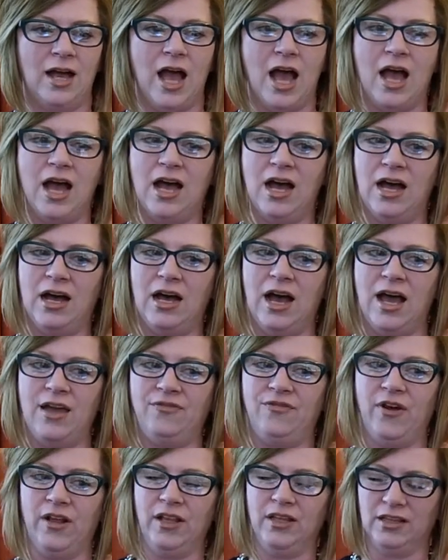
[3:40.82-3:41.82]
I
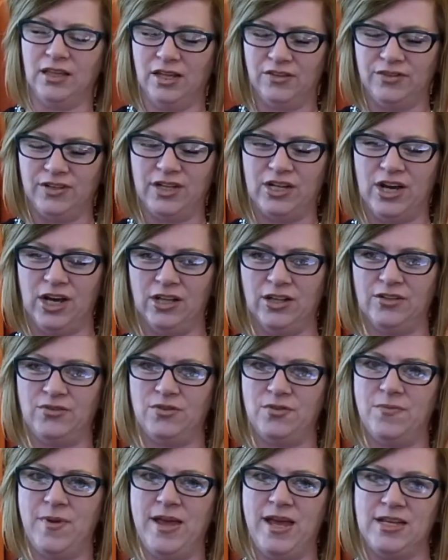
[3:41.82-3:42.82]
fell in love in college
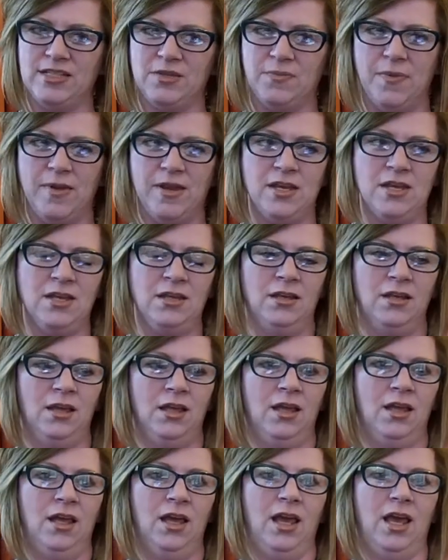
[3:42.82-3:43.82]
with my husband,
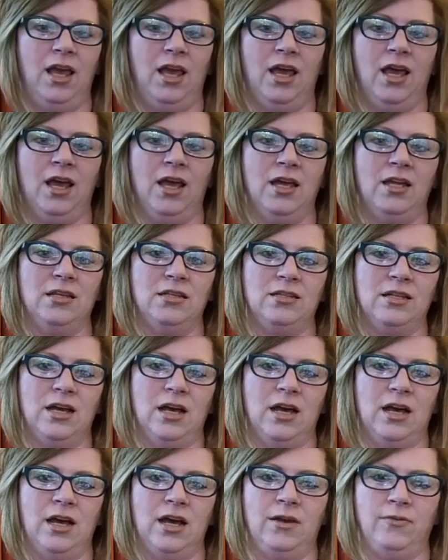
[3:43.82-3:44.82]
and
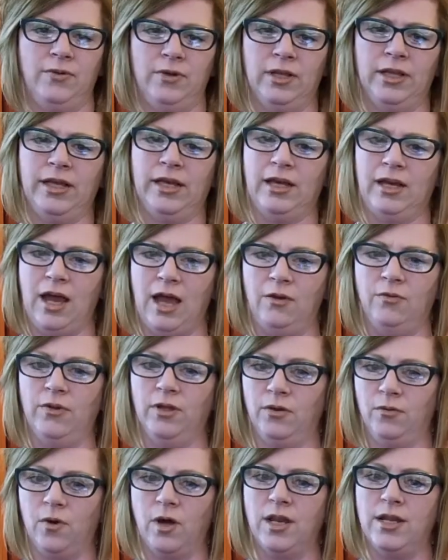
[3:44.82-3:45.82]
I
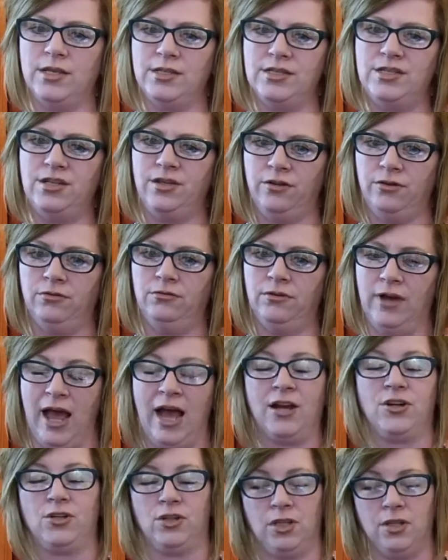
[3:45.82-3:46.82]
really wanted to
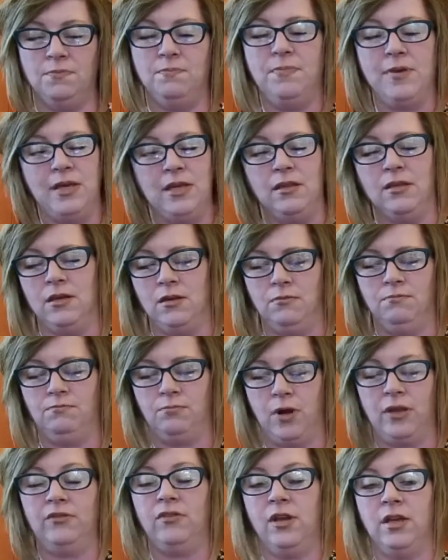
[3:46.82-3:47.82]
actually be the
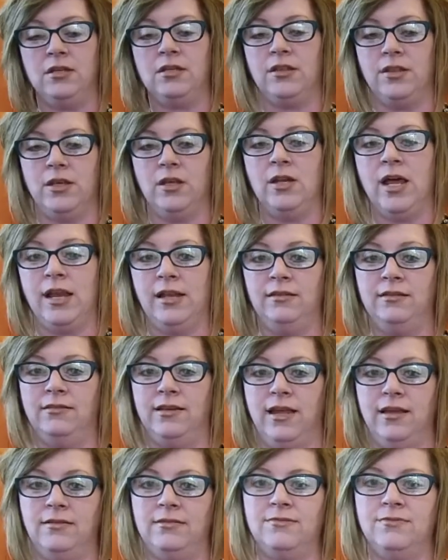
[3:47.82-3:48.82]
president of the United
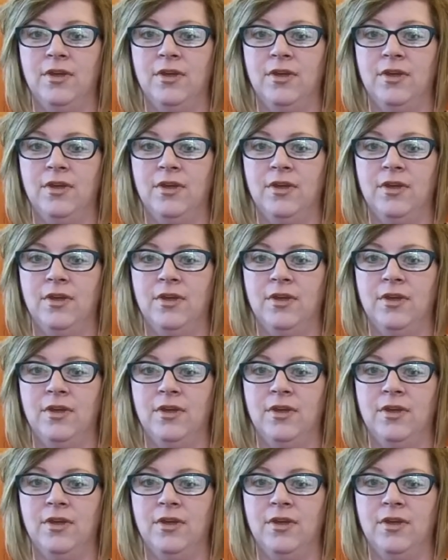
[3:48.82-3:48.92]
States.